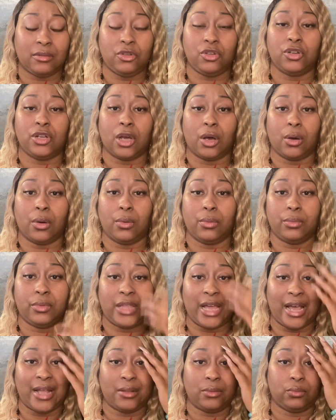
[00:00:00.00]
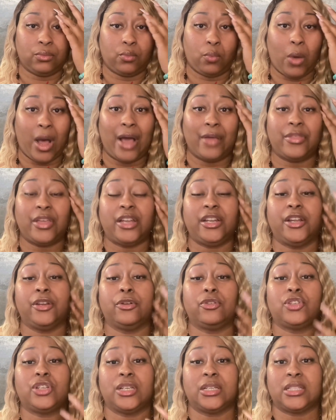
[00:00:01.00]
you know that why that
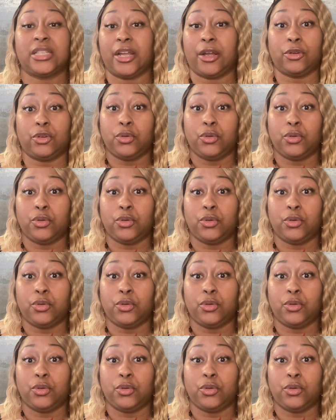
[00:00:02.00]
energy is there.